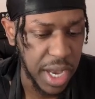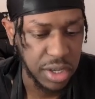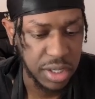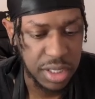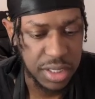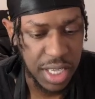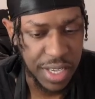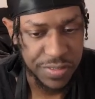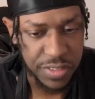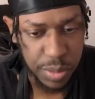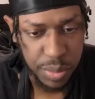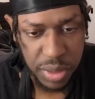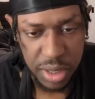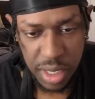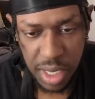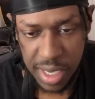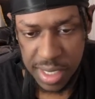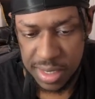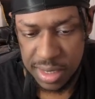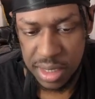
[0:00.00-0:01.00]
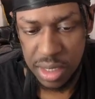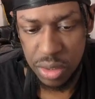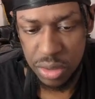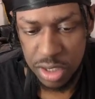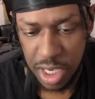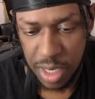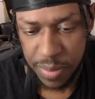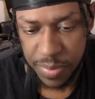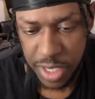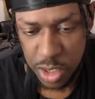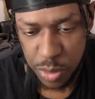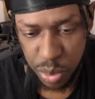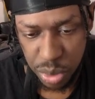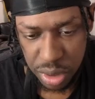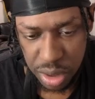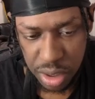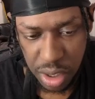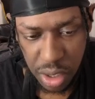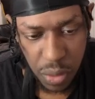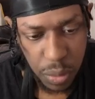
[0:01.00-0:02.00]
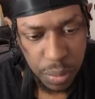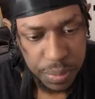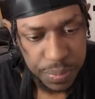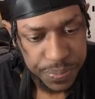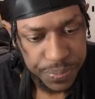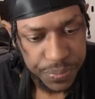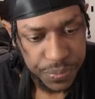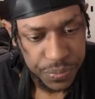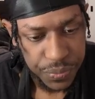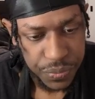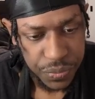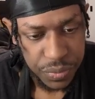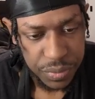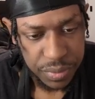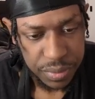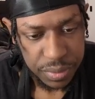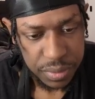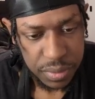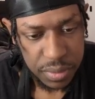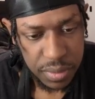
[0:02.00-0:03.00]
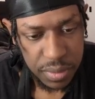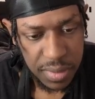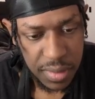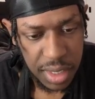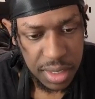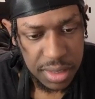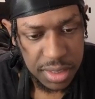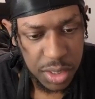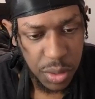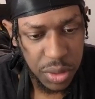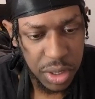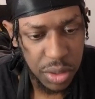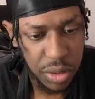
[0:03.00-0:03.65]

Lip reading: It doesn't have to be a Steel type. That's pretty dope. Let's see what little